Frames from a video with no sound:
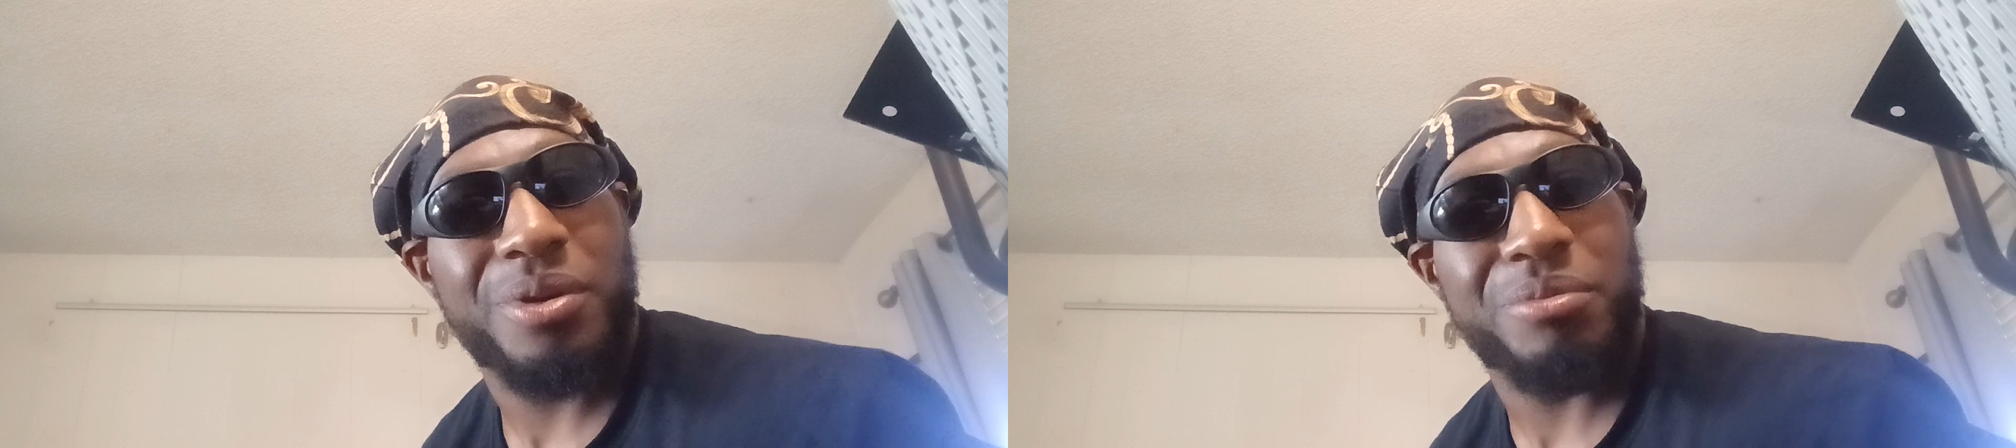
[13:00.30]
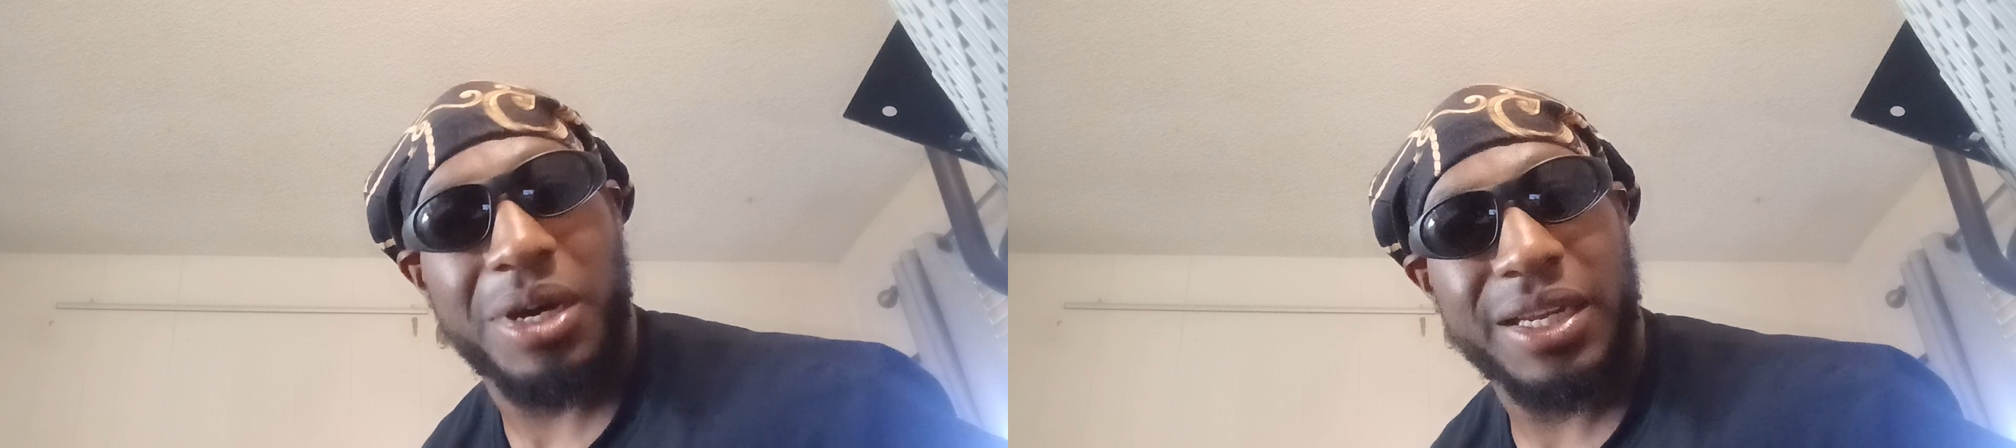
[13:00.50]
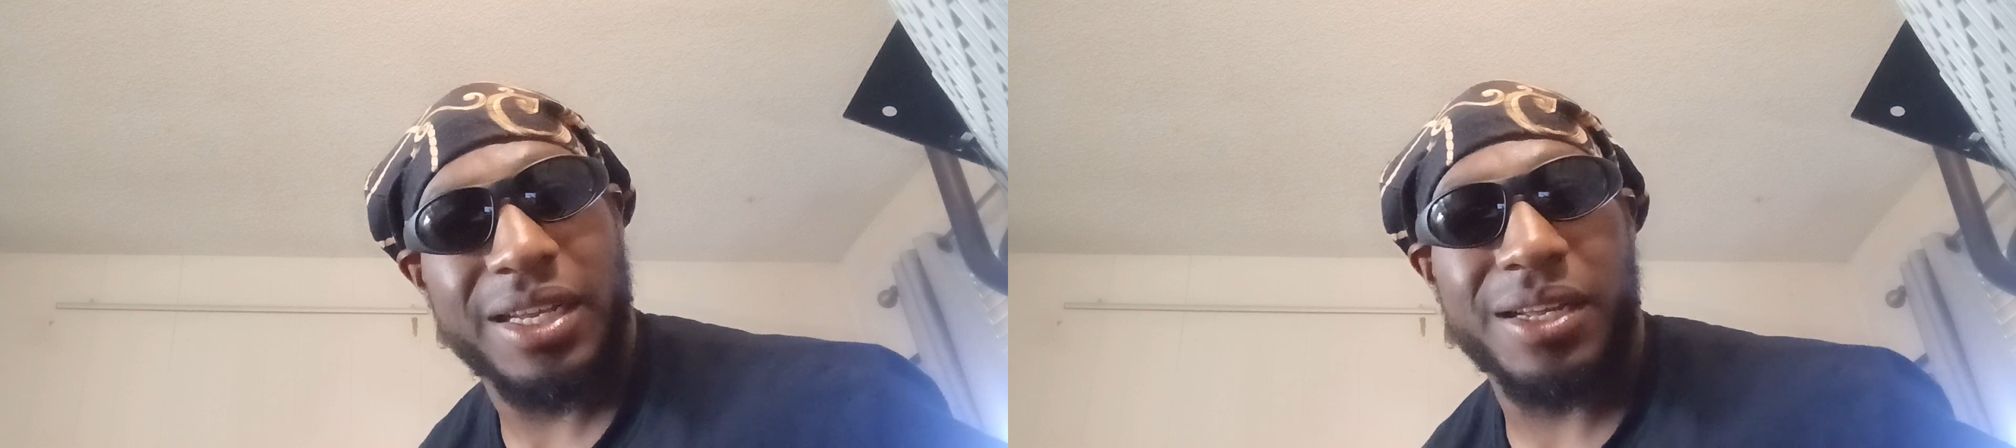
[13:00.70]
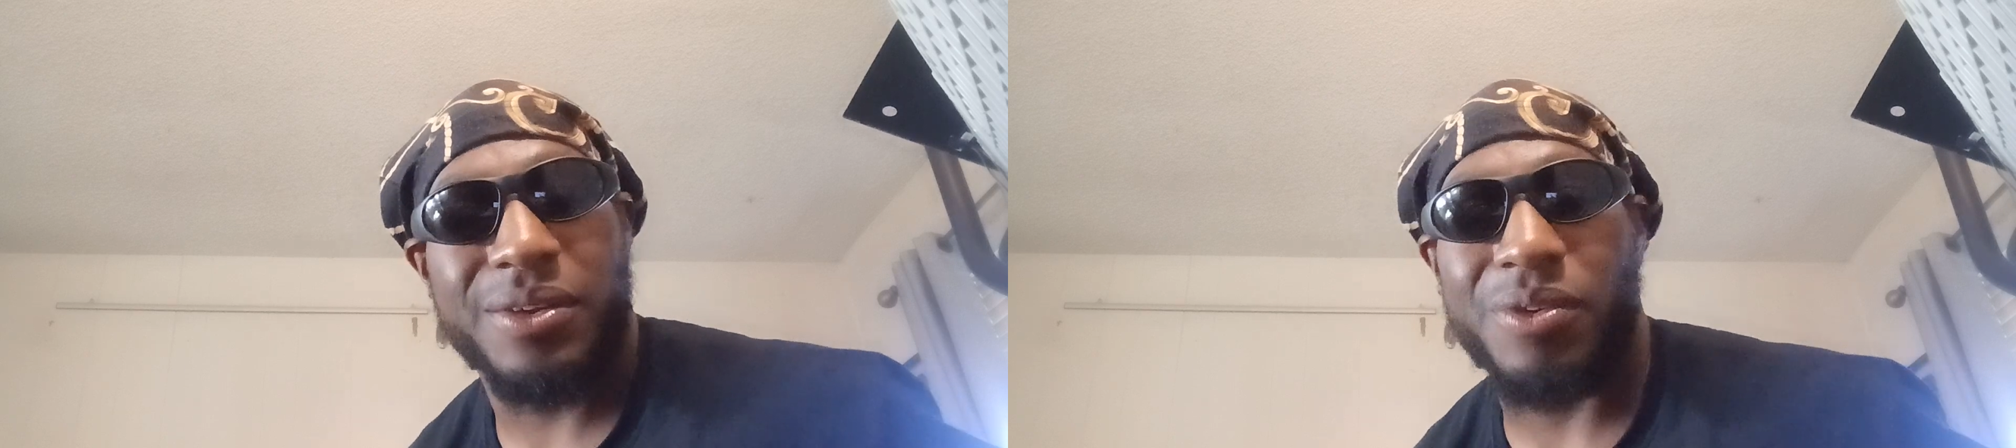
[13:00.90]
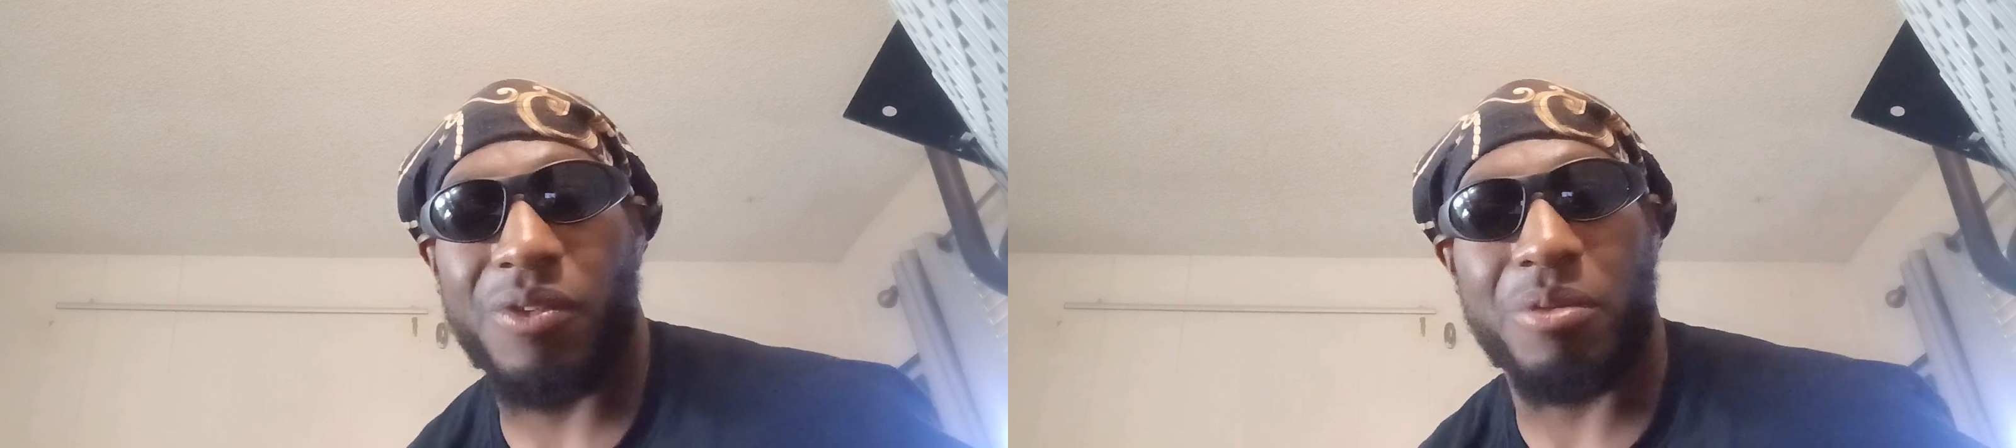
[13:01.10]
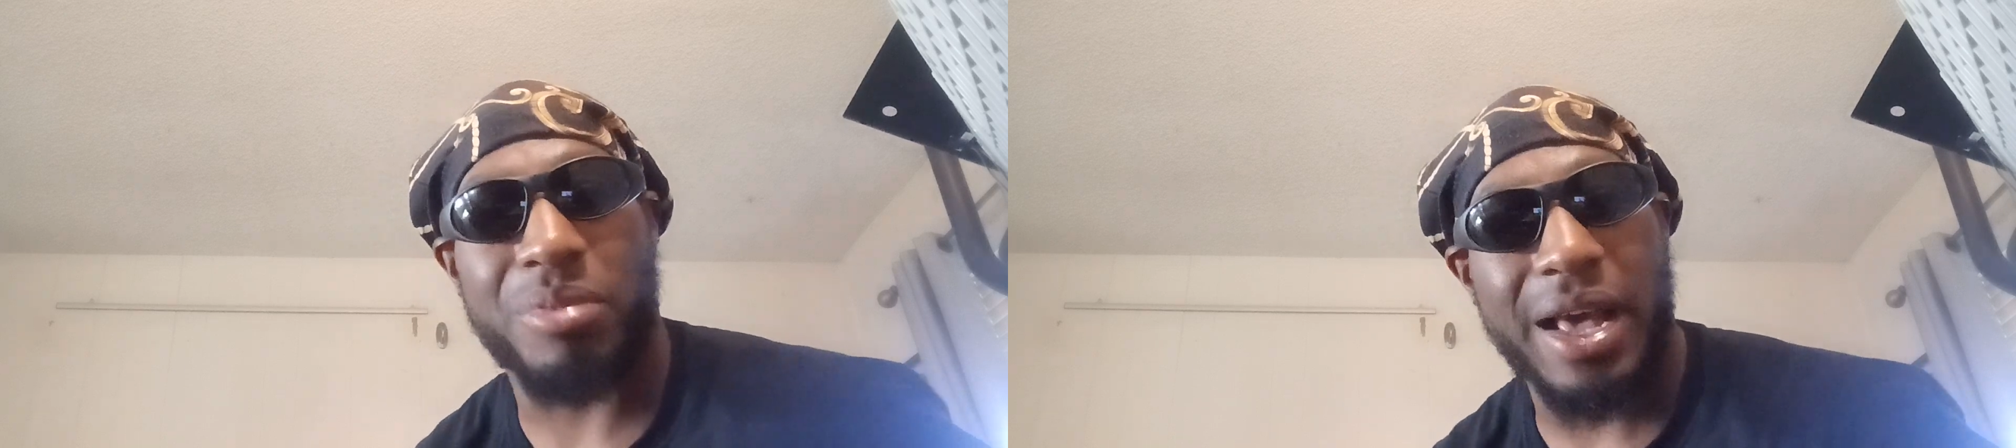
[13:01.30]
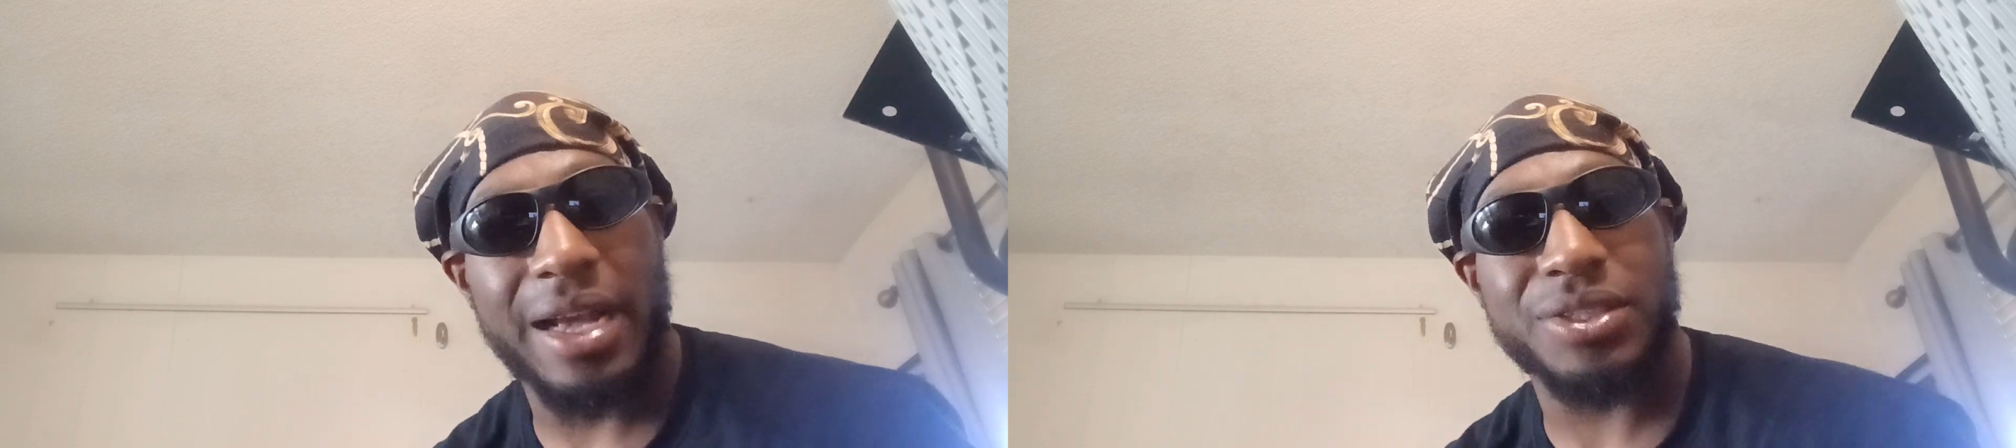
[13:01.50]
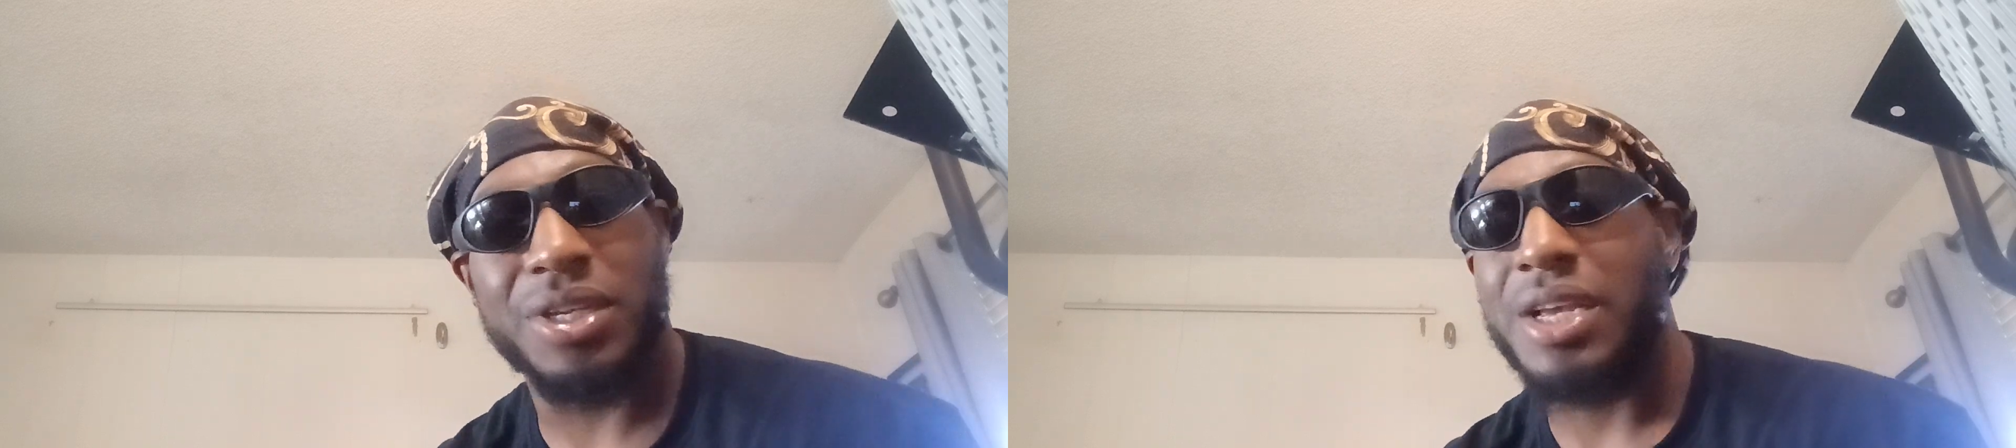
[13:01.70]
money, over
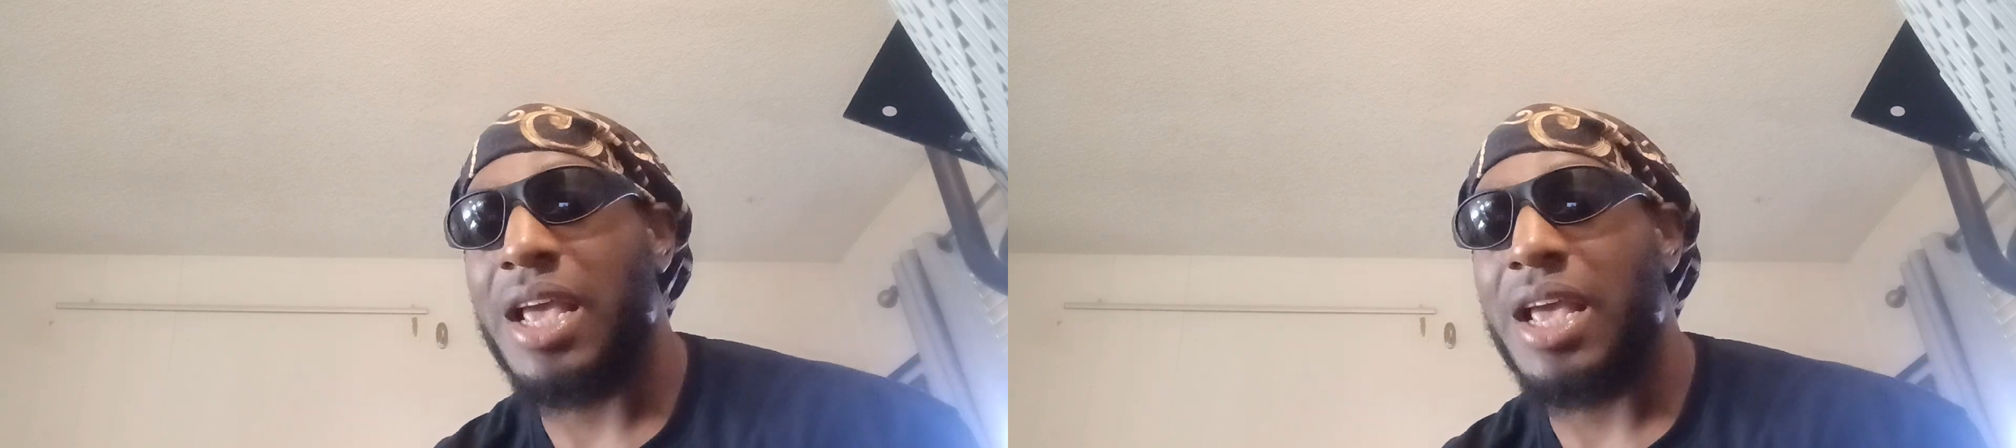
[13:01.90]
blocks,